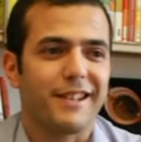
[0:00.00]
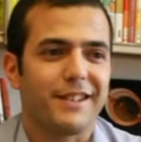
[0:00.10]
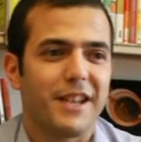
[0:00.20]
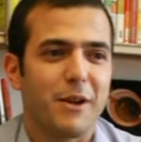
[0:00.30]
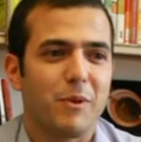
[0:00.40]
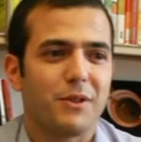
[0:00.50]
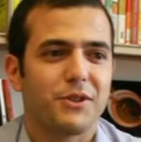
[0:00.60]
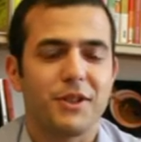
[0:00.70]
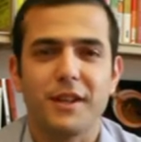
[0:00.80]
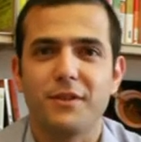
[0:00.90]
Taiwan
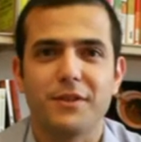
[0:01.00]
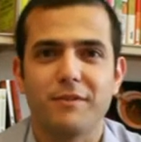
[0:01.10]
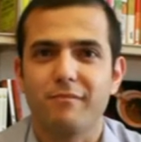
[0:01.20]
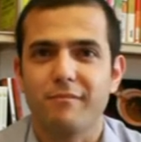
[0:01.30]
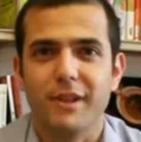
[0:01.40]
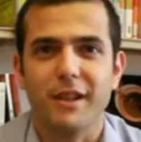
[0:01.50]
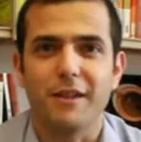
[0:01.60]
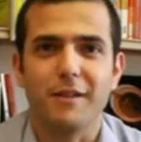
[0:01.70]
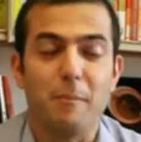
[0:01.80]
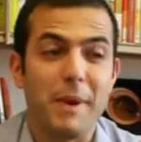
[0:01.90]
sent
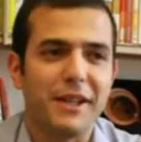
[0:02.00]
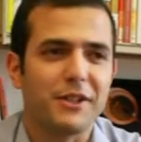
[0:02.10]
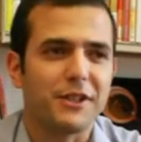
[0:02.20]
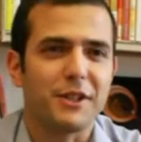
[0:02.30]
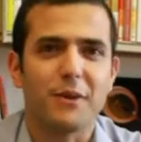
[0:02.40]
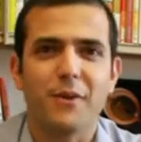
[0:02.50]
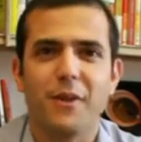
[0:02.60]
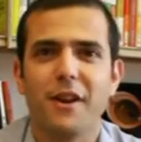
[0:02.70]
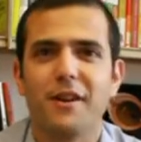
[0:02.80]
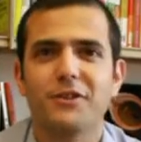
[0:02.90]
medicine over
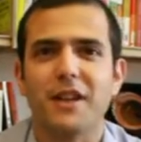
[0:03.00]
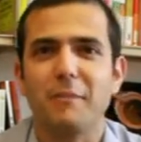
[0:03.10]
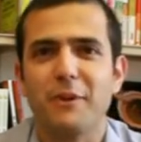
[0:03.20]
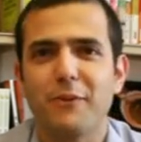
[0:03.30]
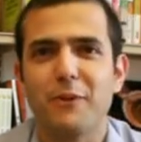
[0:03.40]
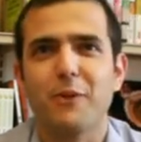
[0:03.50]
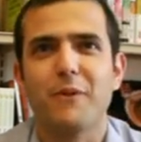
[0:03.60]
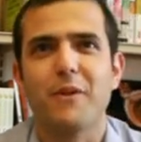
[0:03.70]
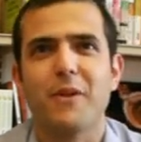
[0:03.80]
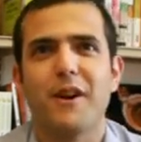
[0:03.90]
there, Tamiflu
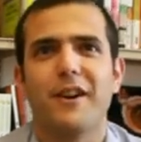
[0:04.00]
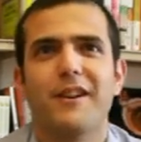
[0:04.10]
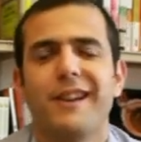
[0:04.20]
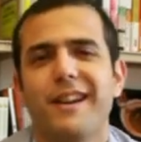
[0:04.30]
over there,